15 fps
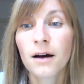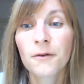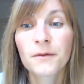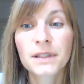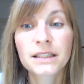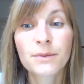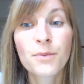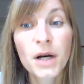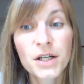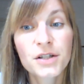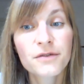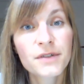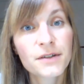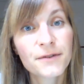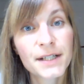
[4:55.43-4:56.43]
with a bunch
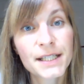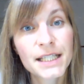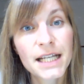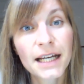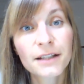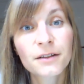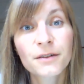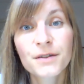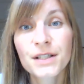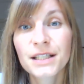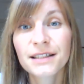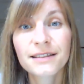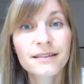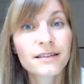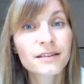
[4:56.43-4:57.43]
of different
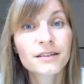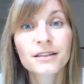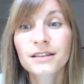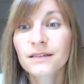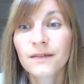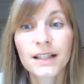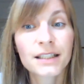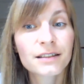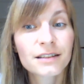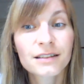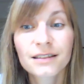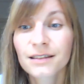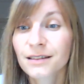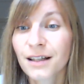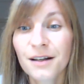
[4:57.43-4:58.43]
technologies, standards,
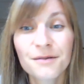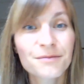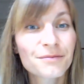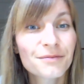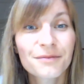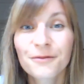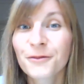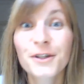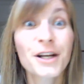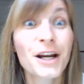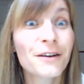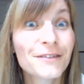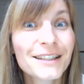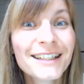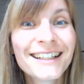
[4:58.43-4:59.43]
vendors,
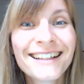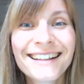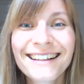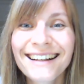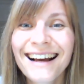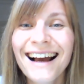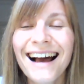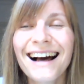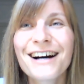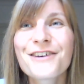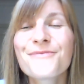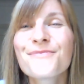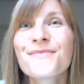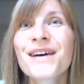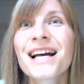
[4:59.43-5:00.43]
whatever,
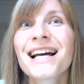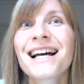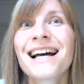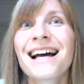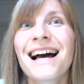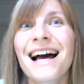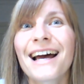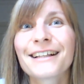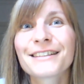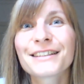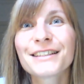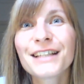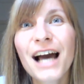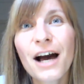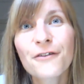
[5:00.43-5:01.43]

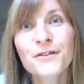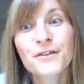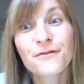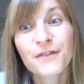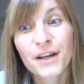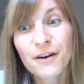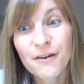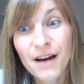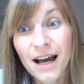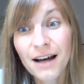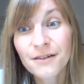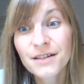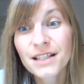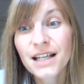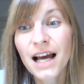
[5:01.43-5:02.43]
and you have to figure
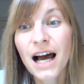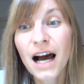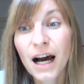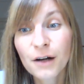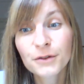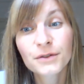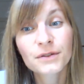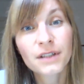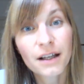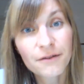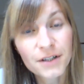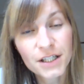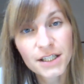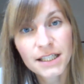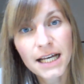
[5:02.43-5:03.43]
out how to
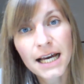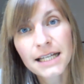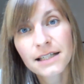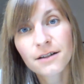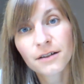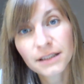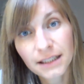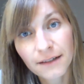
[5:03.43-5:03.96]
leverage that cost